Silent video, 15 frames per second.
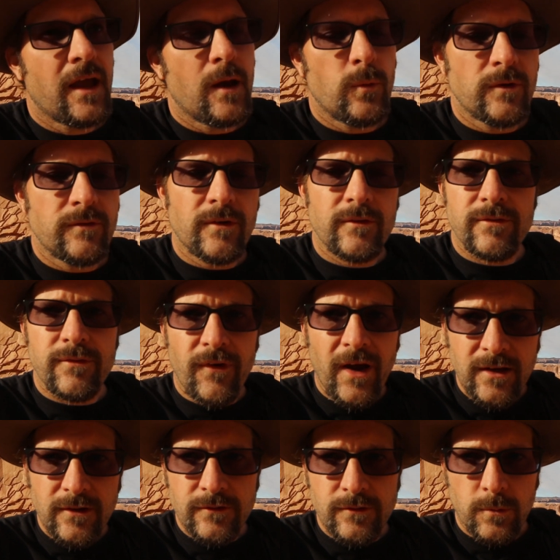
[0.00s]
However,
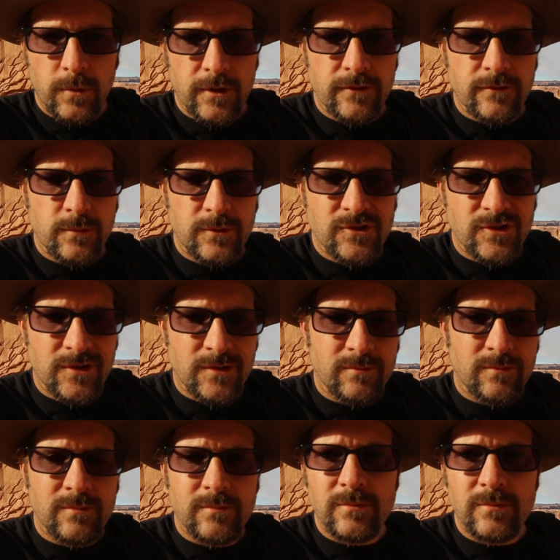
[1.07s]
phytosaurs, which are